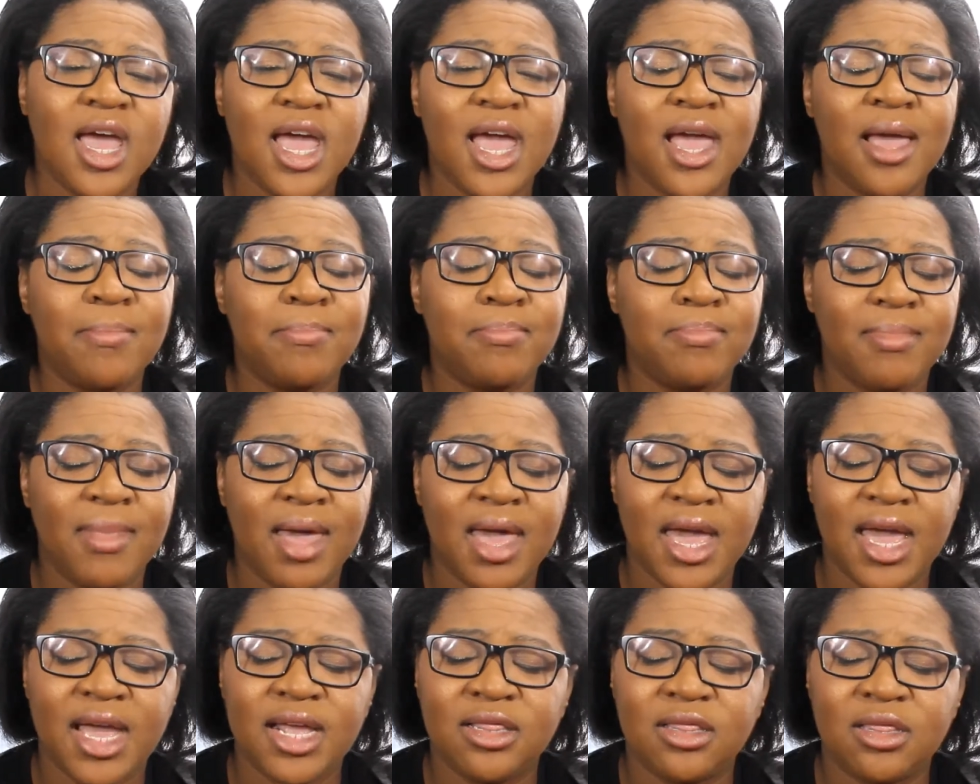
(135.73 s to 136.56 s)
It
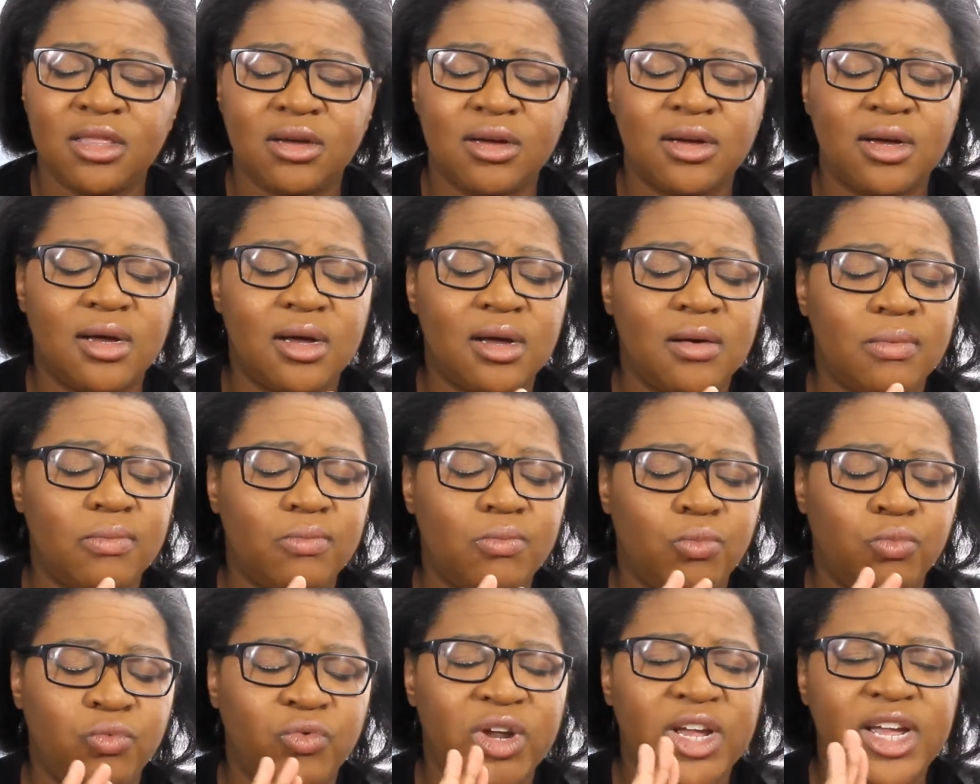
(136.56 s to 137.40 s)
made the
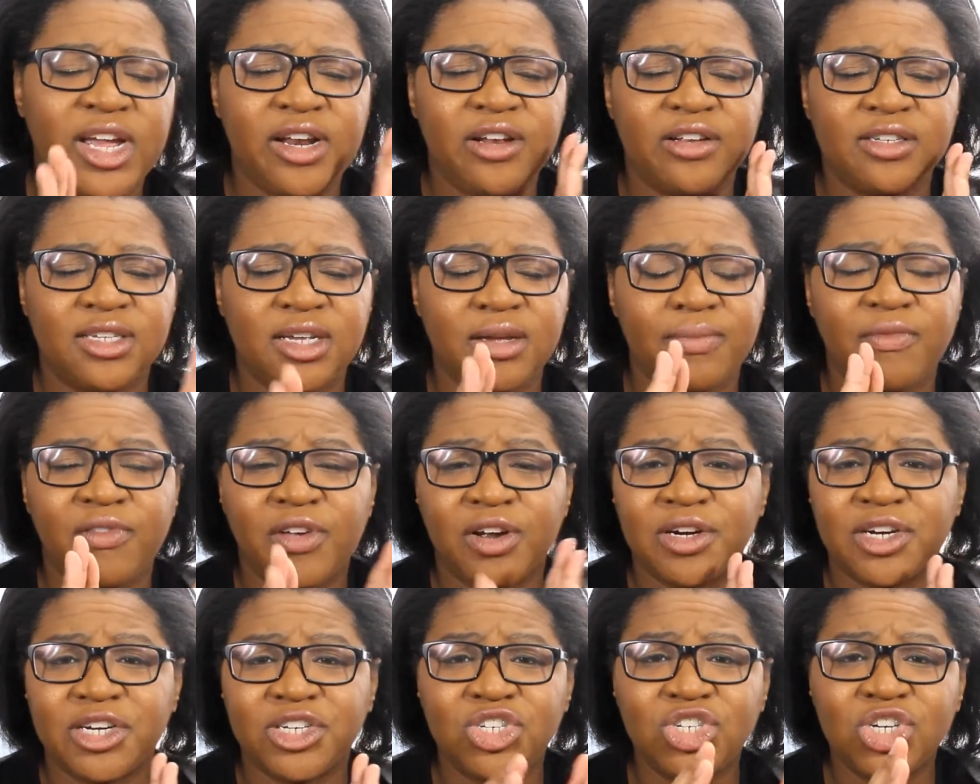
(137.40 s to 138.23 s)
read seem
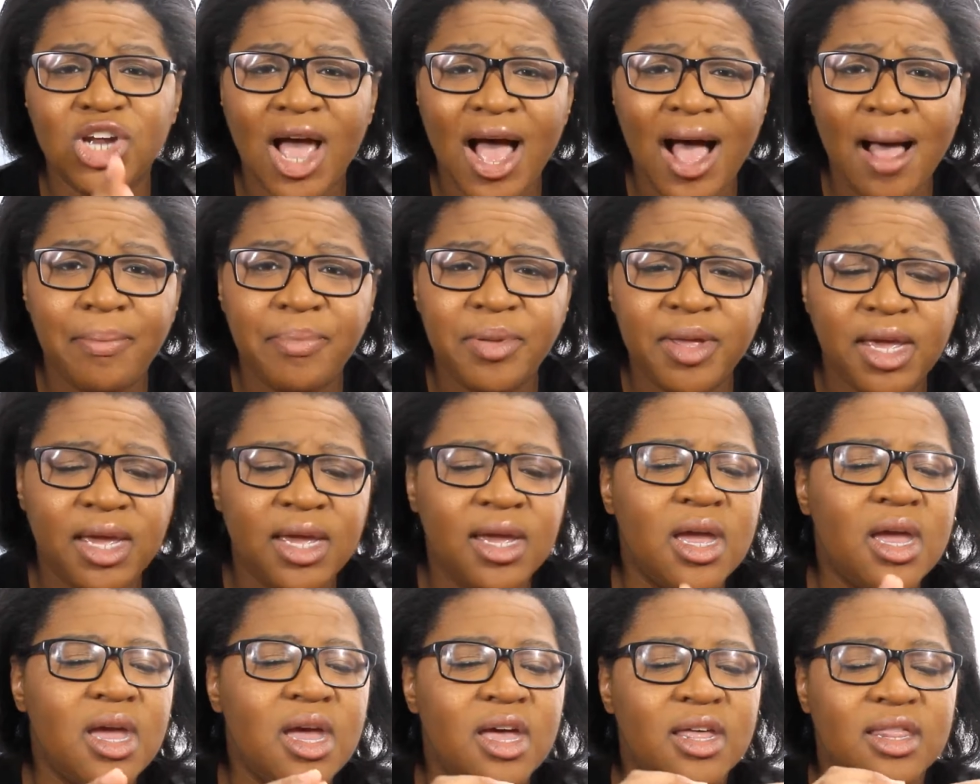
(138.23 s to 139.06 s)
very
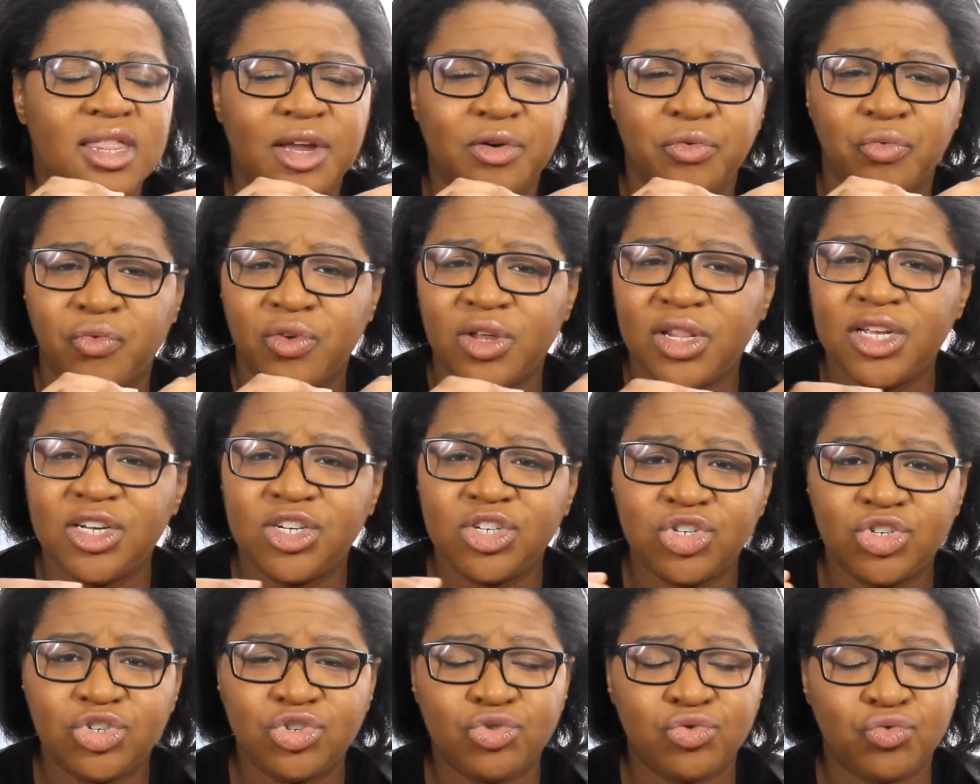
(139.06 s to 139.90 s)
choppy. They really
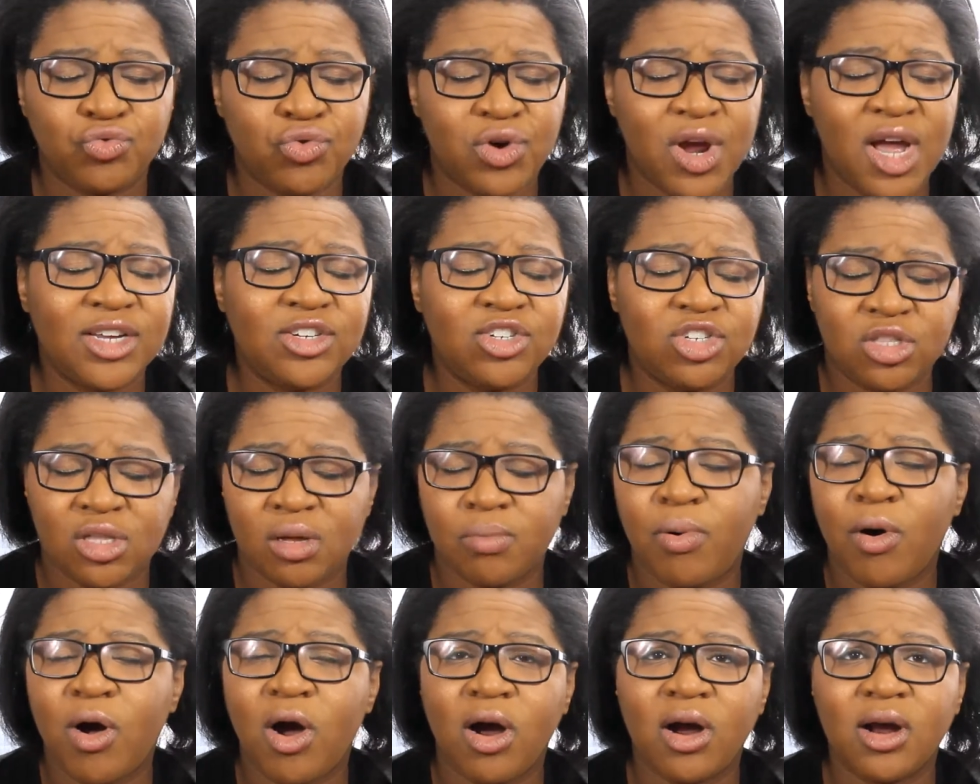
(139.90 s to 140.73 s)
stretched
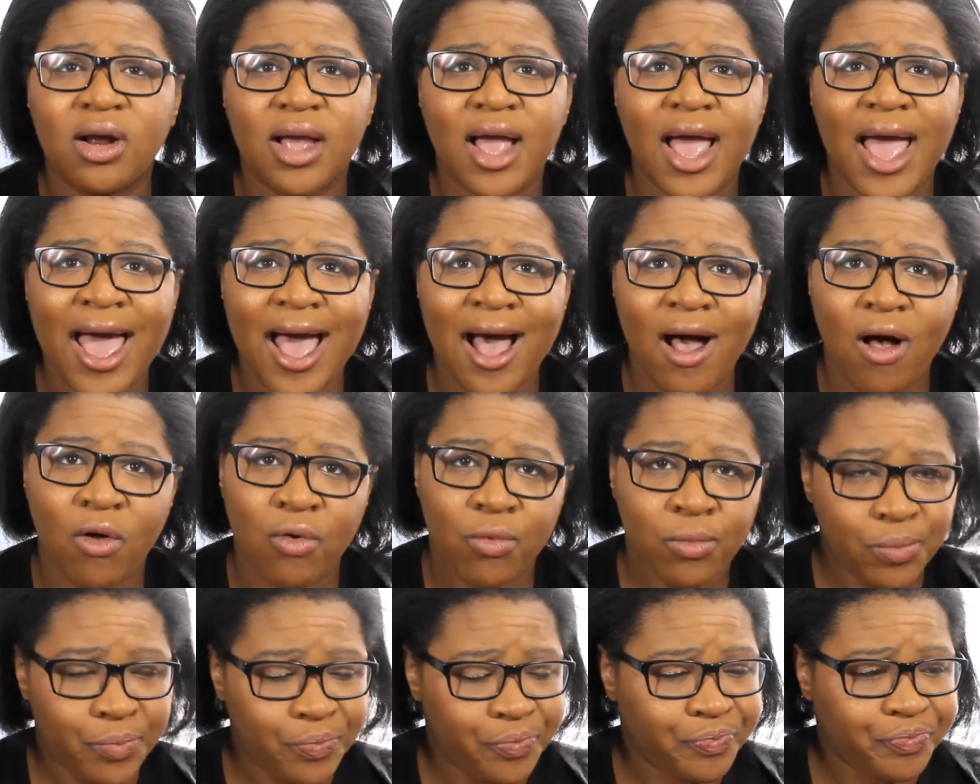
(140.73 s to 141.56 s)
the part
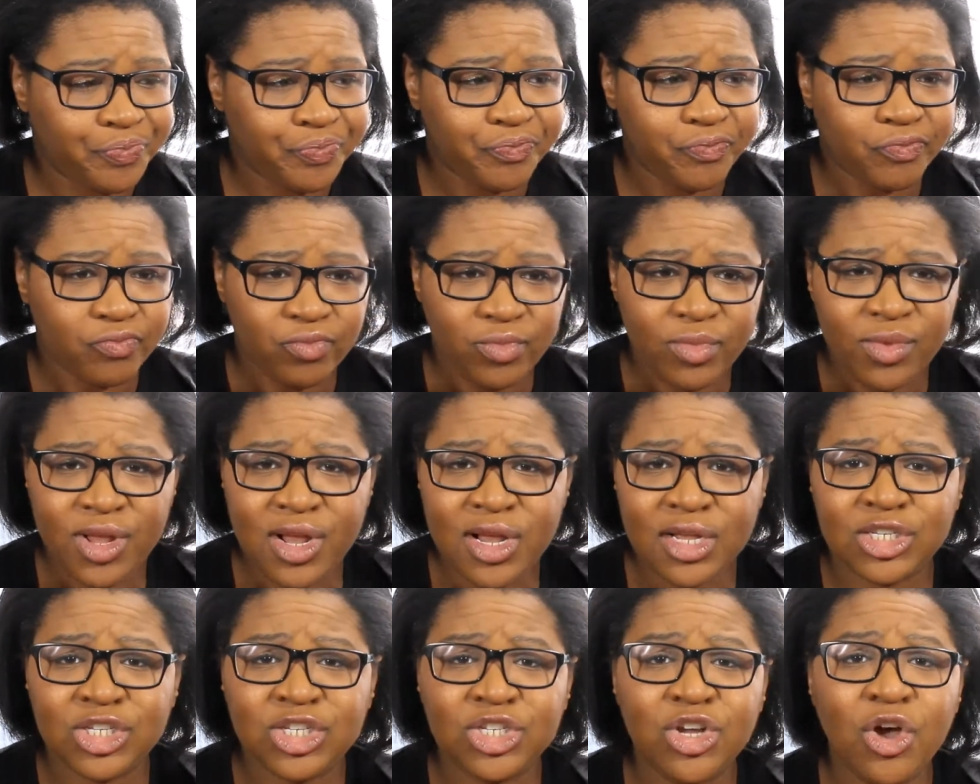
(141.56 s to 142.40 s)
out
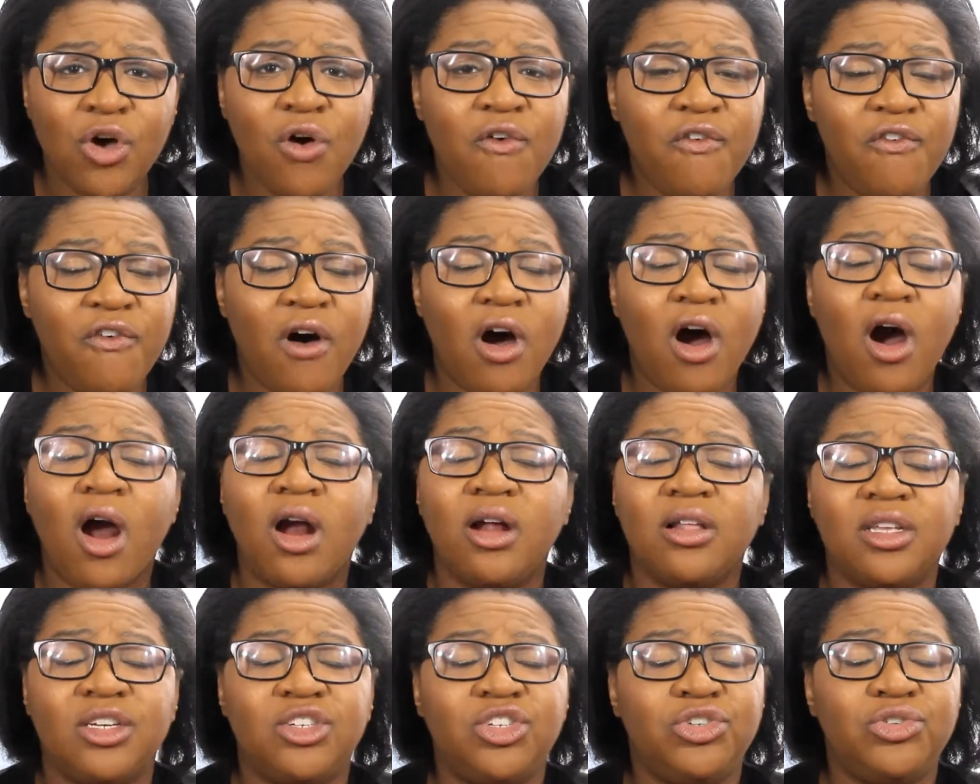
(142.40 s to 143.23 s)
so
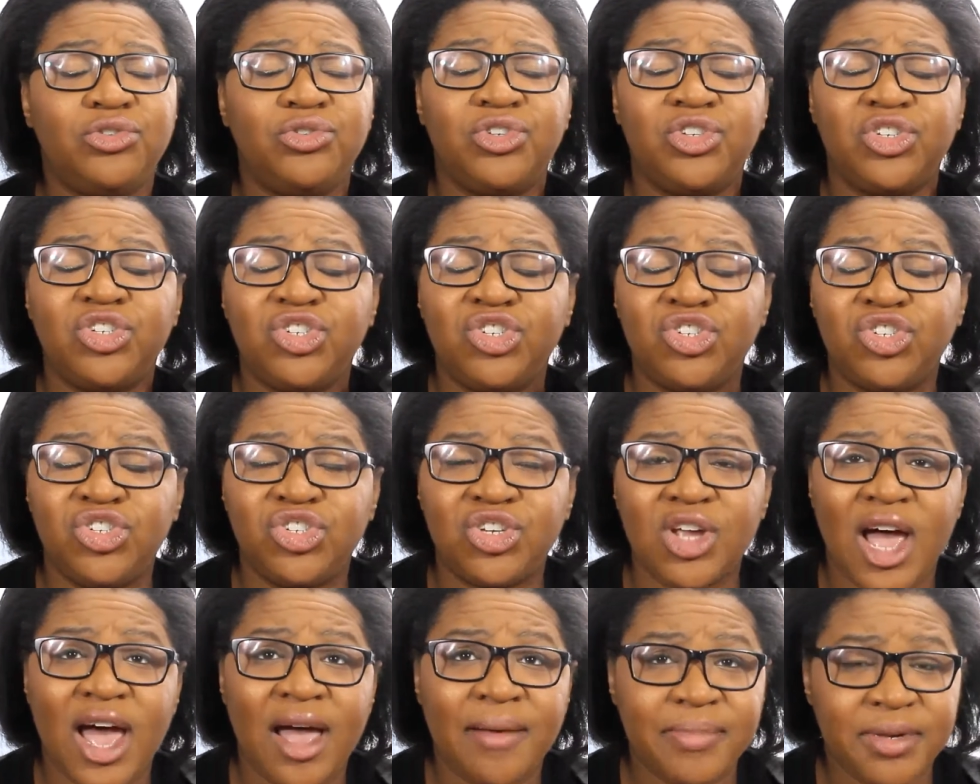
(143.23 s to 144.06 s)
far that you
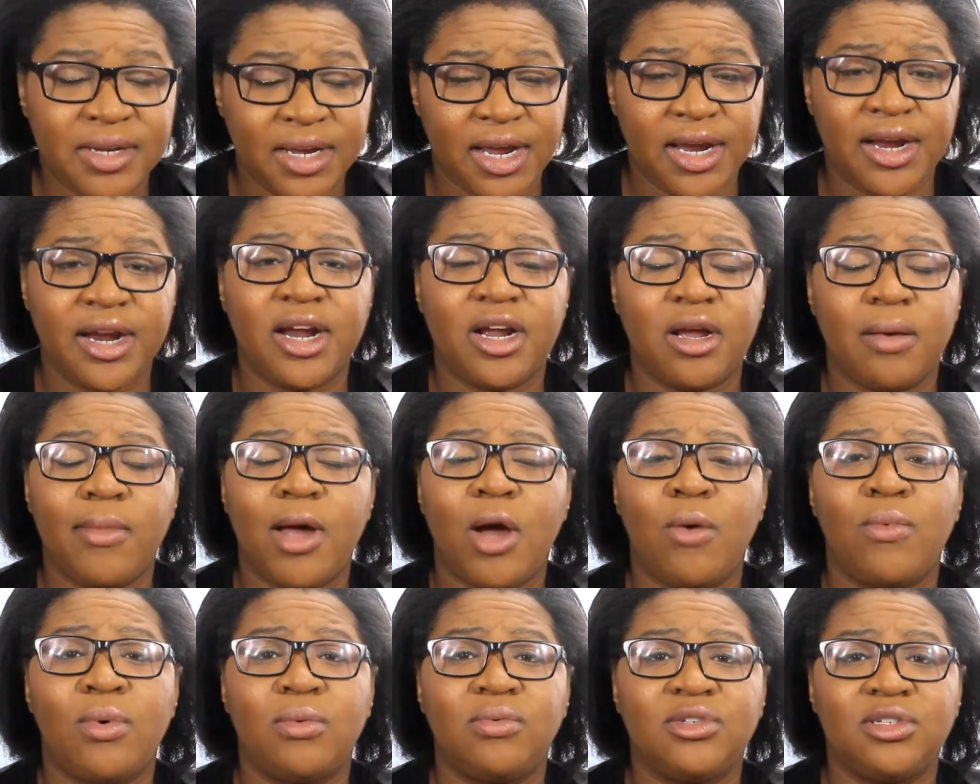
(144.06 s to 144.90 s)
stopped caring
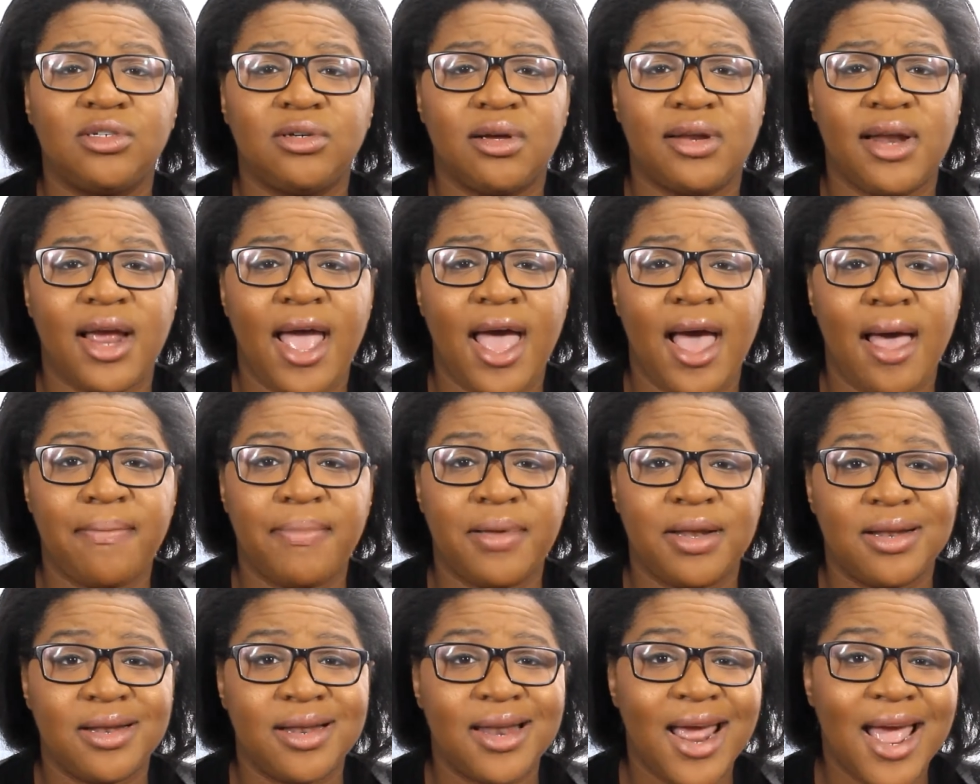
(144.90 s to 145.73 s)
about what was going to
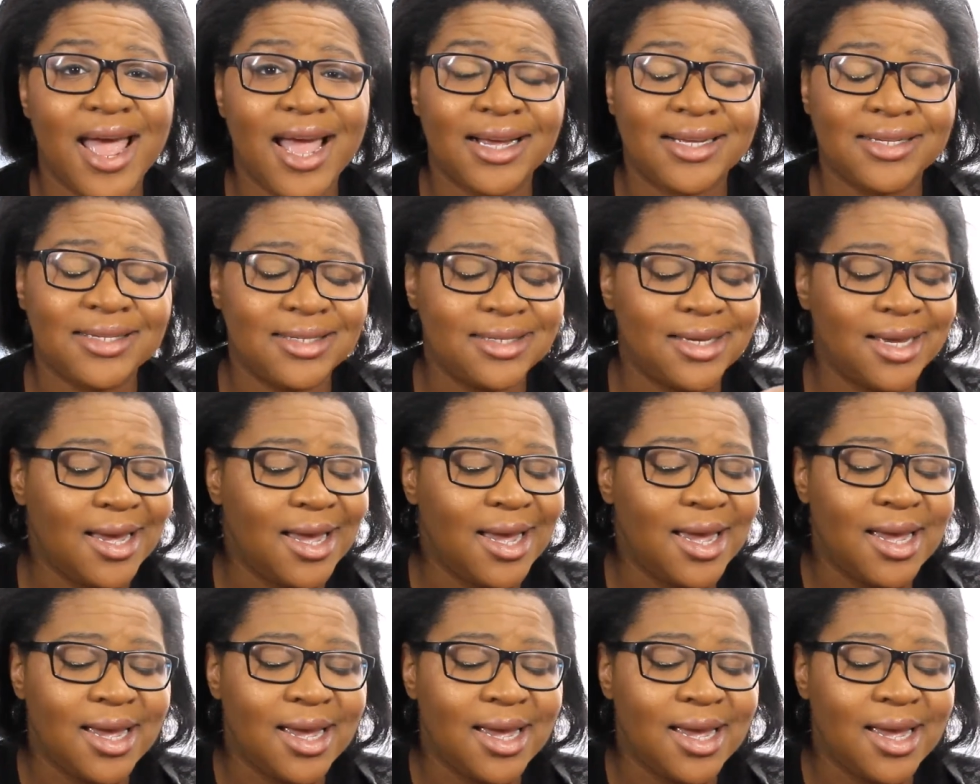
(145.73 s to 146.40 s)
happen next.